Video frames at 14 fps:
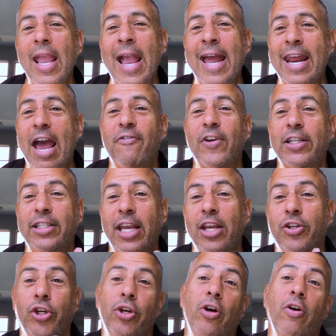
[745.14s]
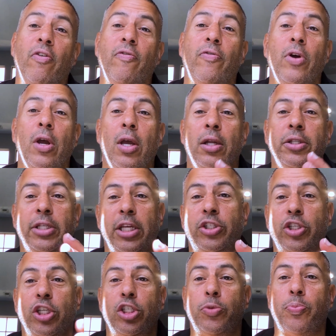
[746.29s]
affectation of
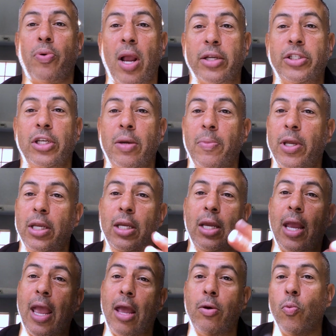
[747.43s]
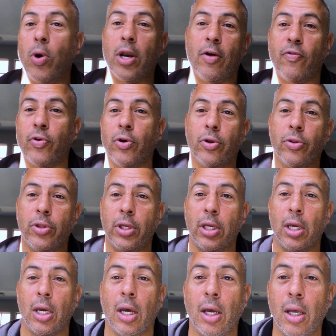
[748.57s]
distance, proximity, and whatever
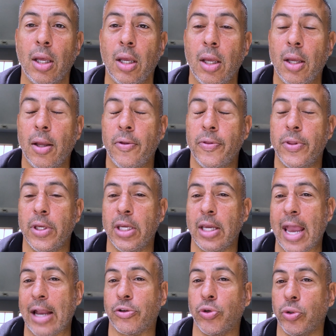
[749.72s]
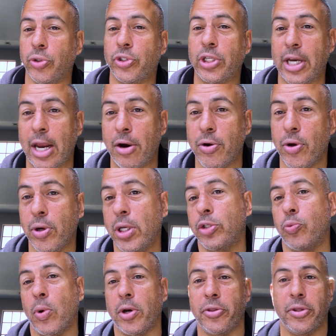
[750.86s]
the actual scenario is.
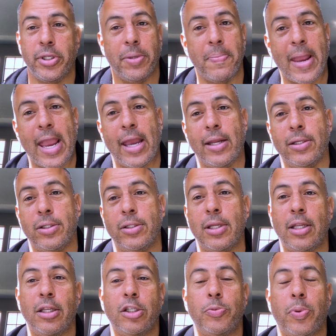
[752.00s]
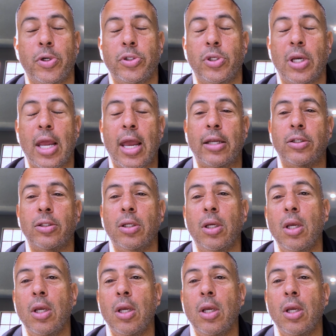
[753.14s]
What are the demands that this person has?